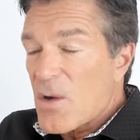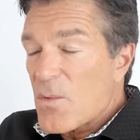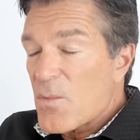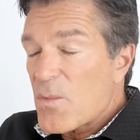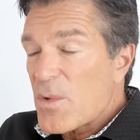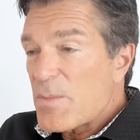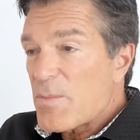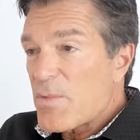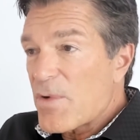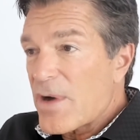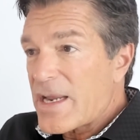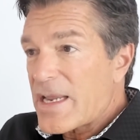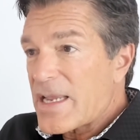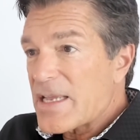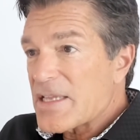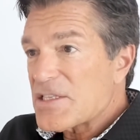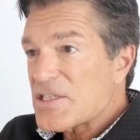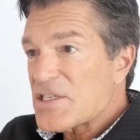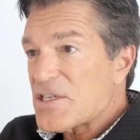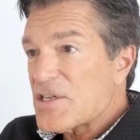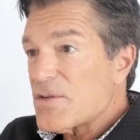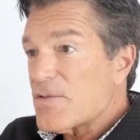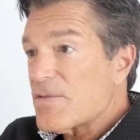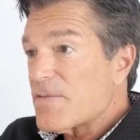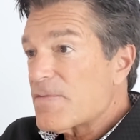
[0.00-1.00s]
we break it
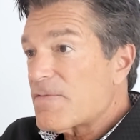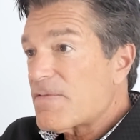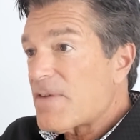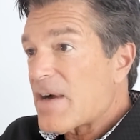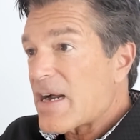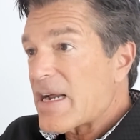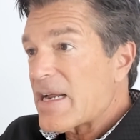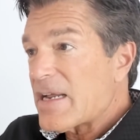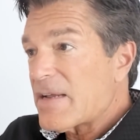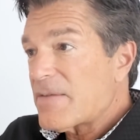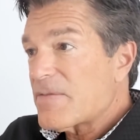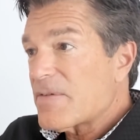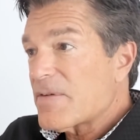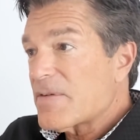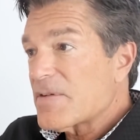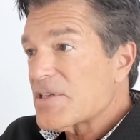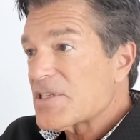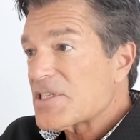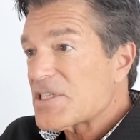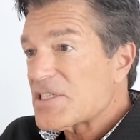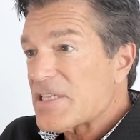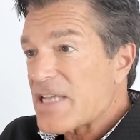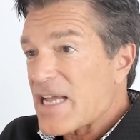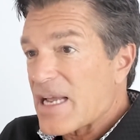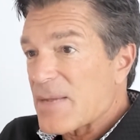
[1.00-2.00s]
into five
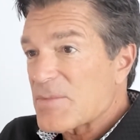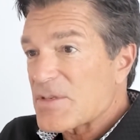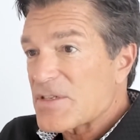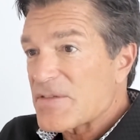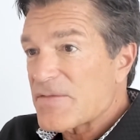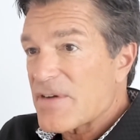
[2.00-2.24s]
steps,